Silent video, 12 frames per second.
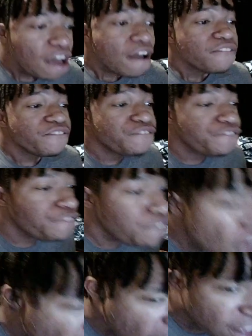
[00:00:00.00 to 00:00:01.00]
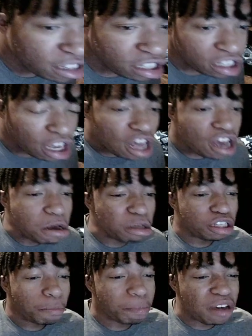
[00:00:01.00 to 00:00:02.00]
Facts! You're
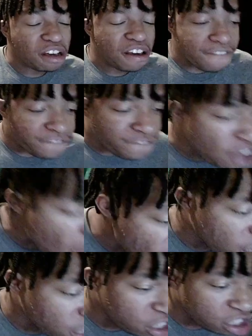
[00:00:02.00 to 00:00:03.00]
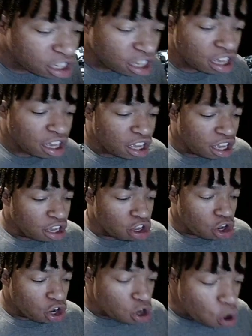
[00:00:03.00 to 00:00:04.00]
speaking facts!
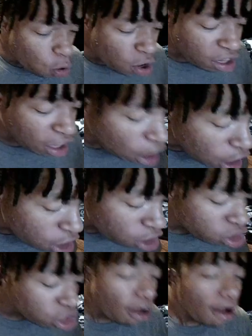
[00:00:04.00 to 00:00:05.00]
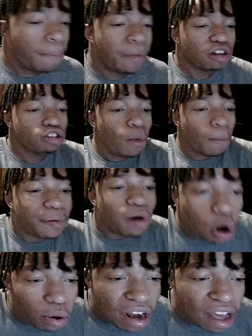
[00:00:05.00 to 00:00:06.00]
No one cares about your
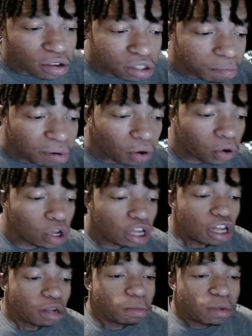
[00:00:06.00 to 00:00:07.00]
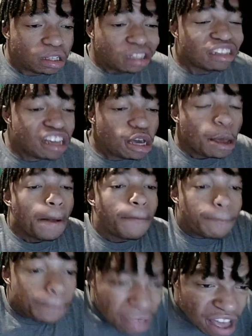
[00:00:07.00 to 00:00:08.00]
pronouns, bro. We see
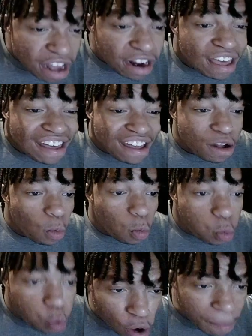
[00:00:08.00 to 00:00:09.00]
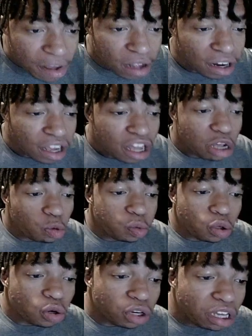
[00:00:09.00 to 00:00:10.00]
men and women if
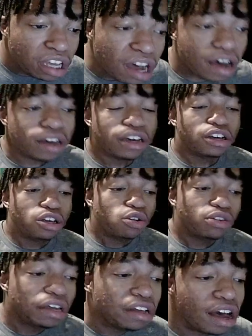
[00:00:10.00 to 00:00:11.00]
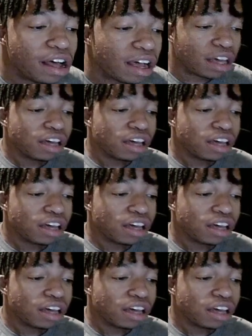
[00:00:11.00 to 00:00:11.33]
you're a guy, you're a guy.